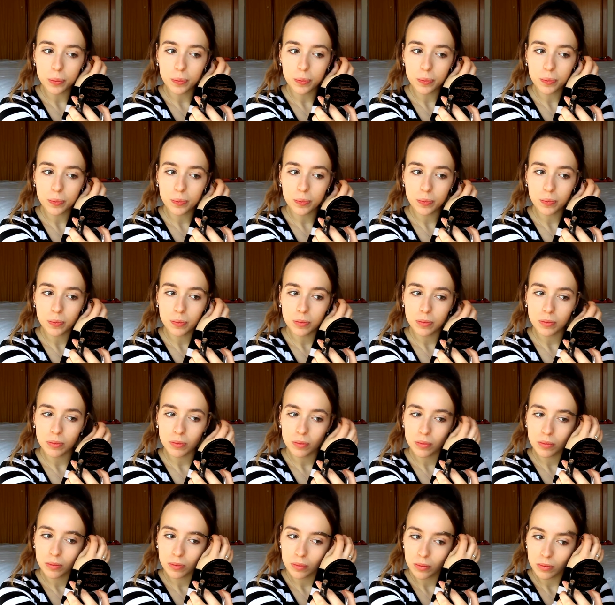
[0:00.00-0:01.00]

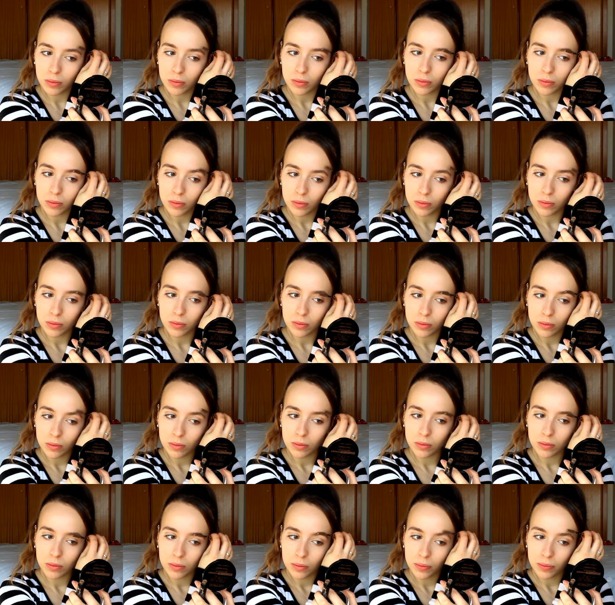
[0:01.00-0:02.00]

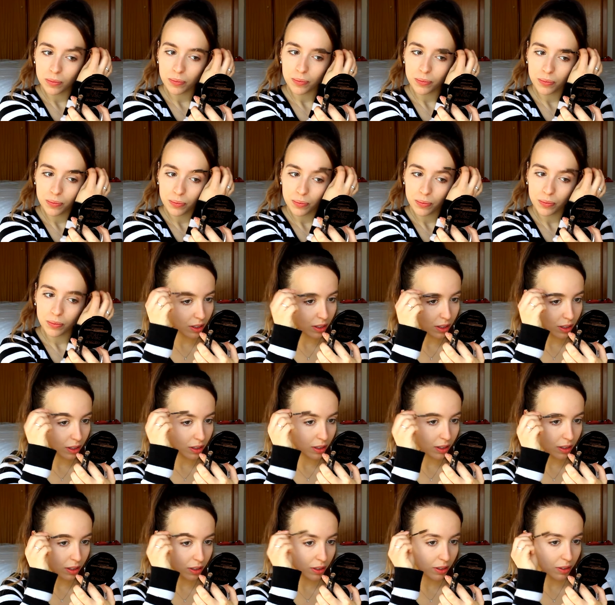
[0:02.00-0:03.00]

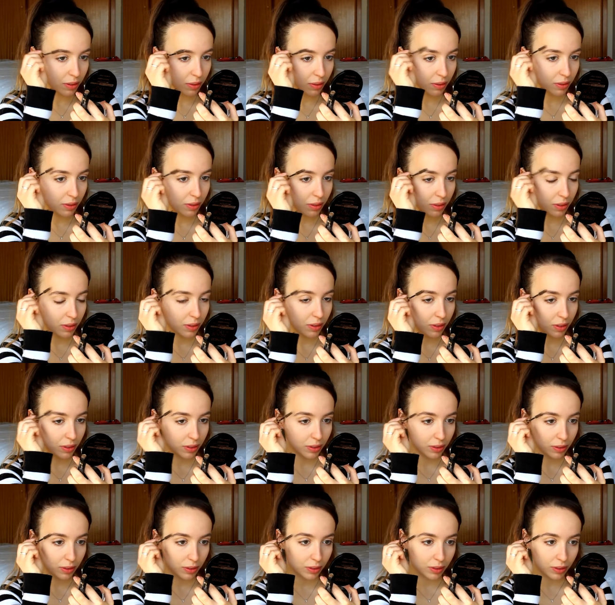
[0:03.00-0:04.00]

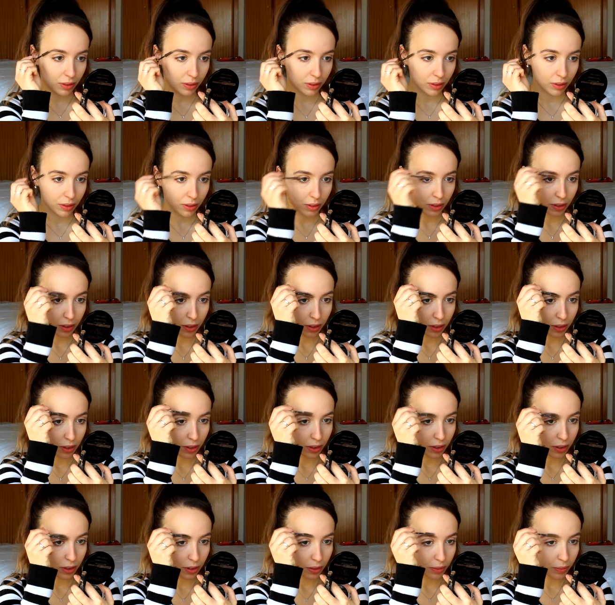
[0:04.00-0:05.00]

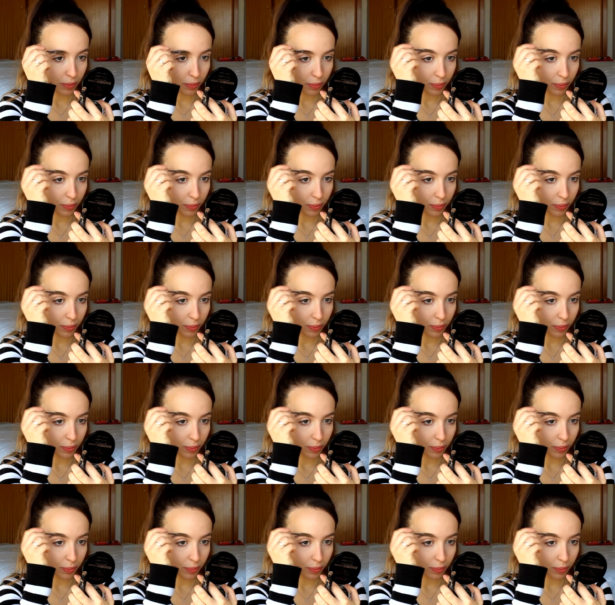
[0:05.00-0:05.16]
[no speech]